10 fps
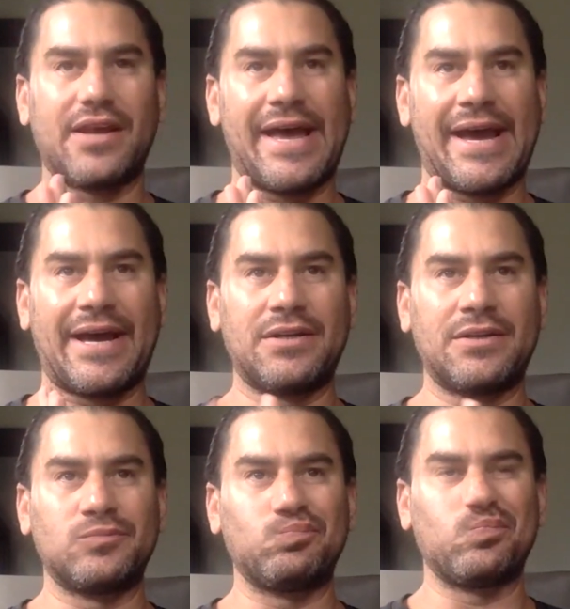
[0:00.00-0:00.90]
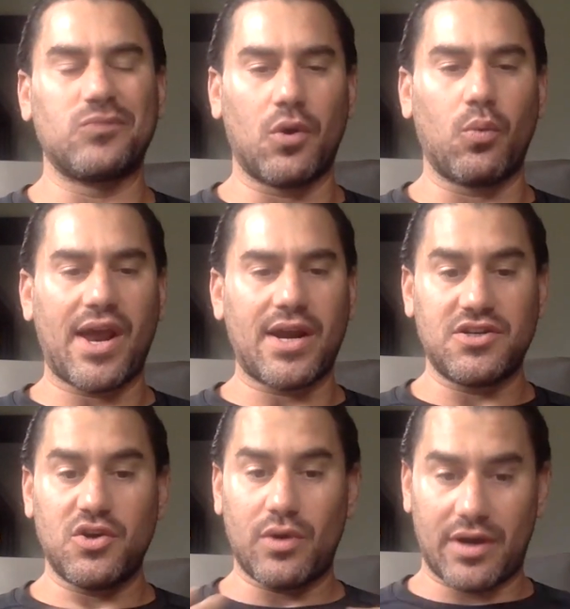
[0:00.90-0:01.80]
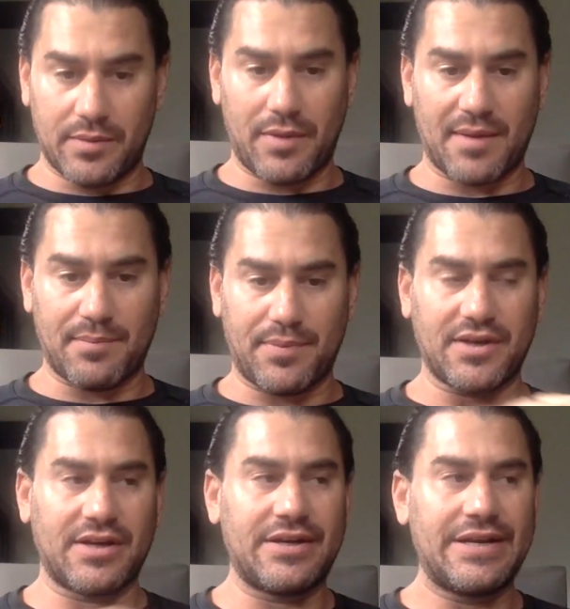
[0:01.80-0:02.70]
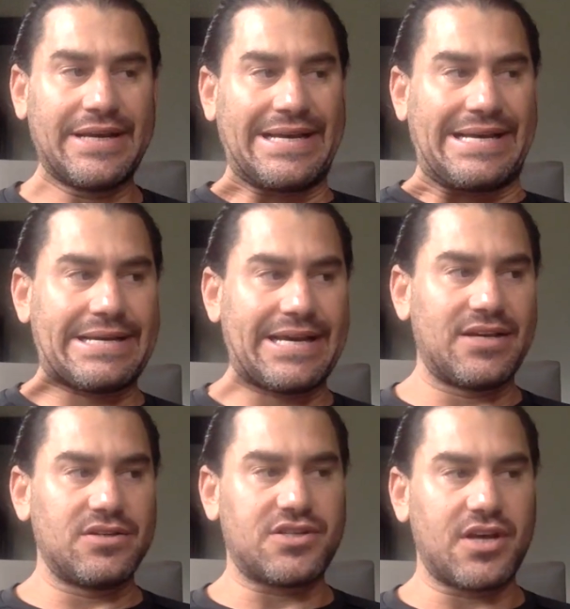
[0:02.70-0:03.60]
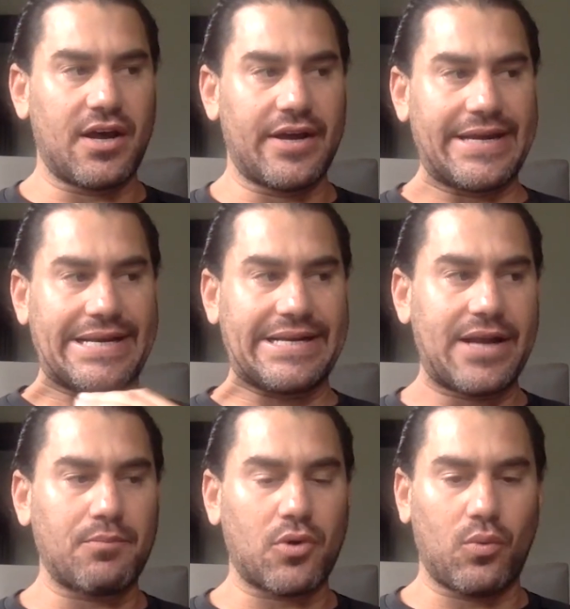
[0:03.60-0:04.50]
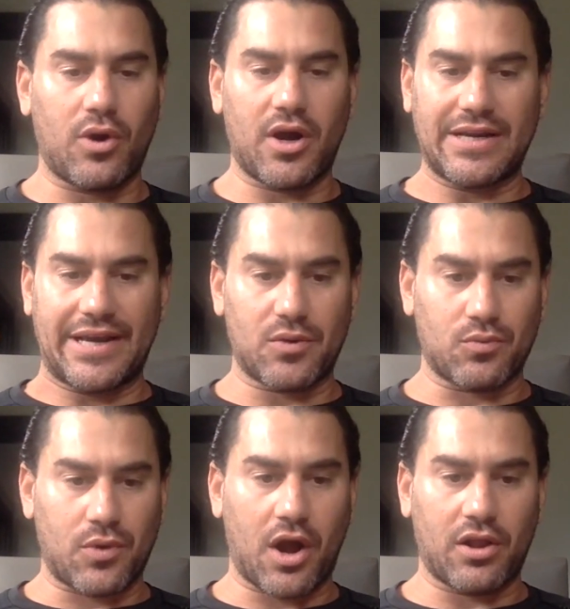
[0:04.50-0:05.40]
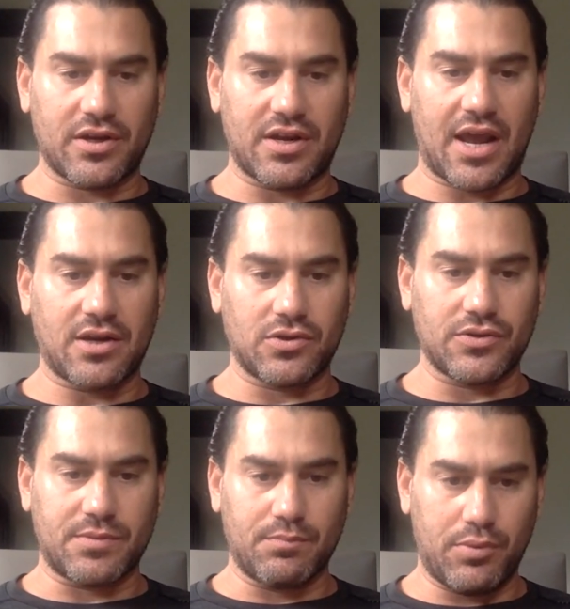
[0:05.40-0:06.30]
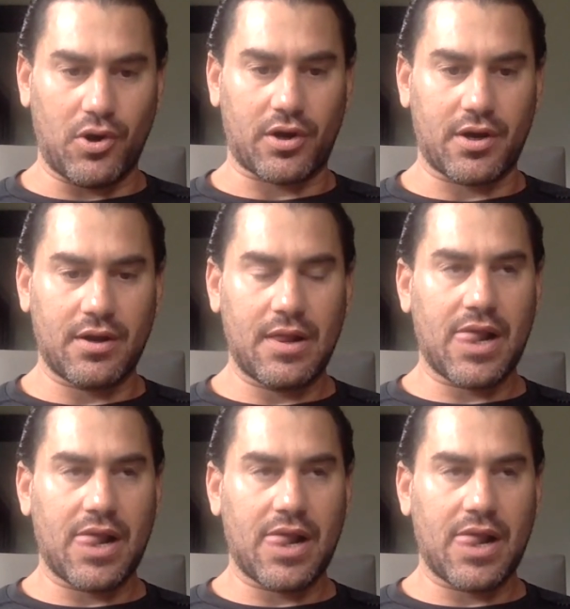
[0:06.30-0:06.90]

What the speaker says: And the way to do it, in my opinion, is to, number one, get Roland Daniels' book.